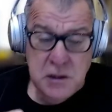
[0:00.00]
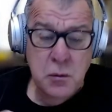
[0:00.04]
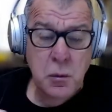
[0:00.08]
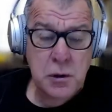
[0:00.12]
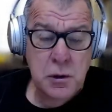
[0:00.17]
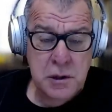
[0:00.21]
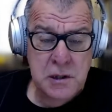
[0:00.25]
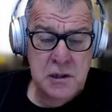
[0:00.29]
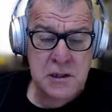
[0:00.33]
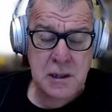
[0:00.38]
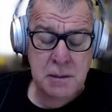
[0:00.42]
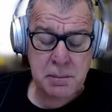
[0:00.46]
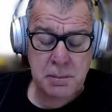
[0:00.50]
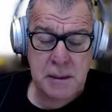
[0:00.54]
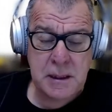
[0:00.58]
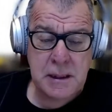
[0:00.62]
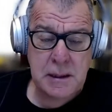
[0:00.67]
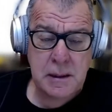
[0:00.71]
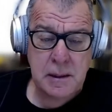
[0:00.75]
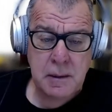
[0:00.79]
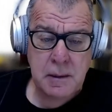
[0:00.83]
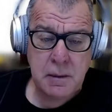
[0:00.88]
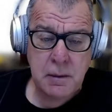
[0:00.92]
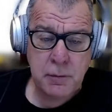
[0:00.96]
What does that
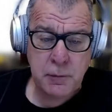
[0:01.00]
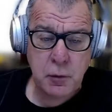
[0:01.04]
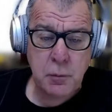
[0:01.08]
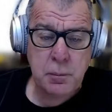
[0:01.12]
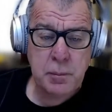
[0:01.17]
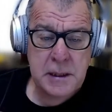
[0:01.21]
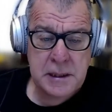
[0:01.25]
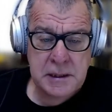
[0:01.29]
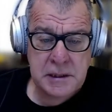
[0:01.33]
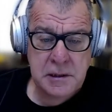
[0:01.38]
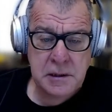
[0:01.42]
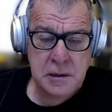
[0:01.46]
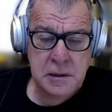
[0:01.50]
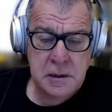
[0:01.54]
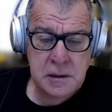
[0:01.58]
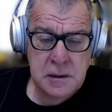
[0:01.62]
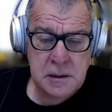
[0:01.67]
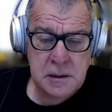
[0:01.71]
mean for patients?